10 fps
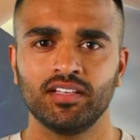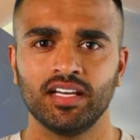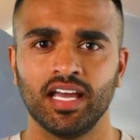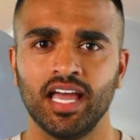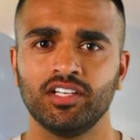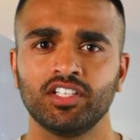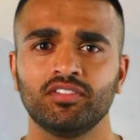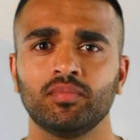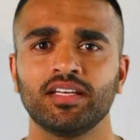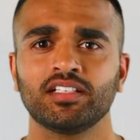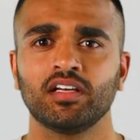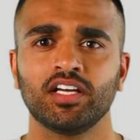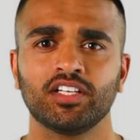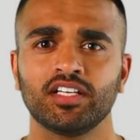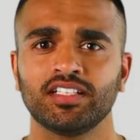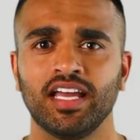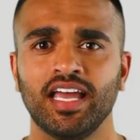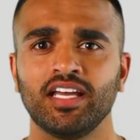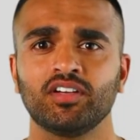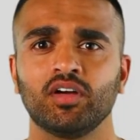The energy from these collisions and
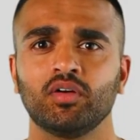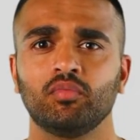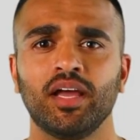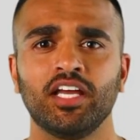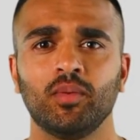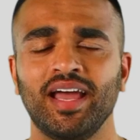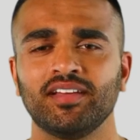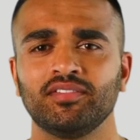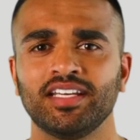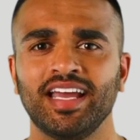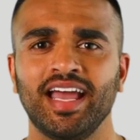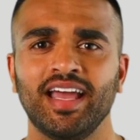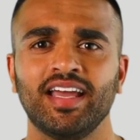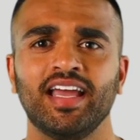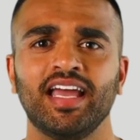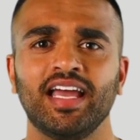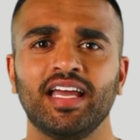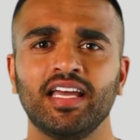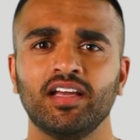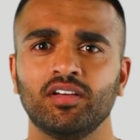internal radioactive decay
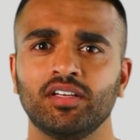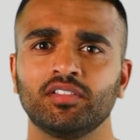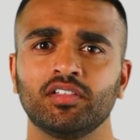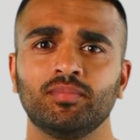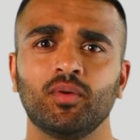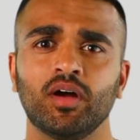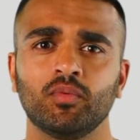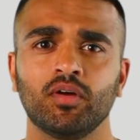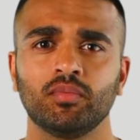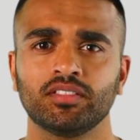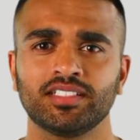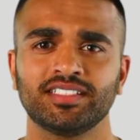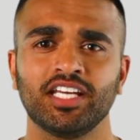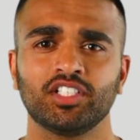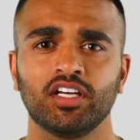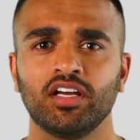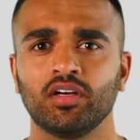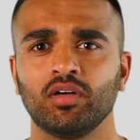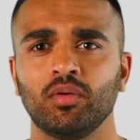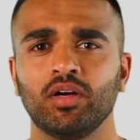heated Earth to the point where it was essentially a
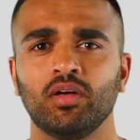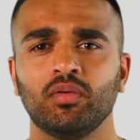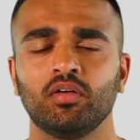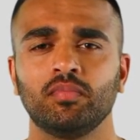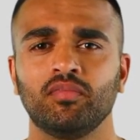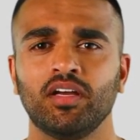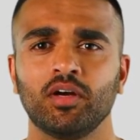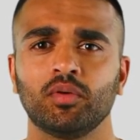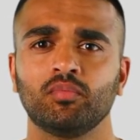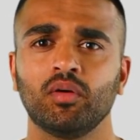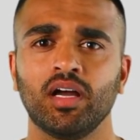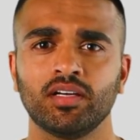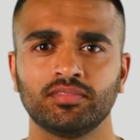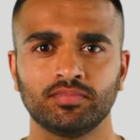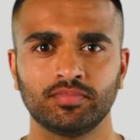glowing orb of liquid rock.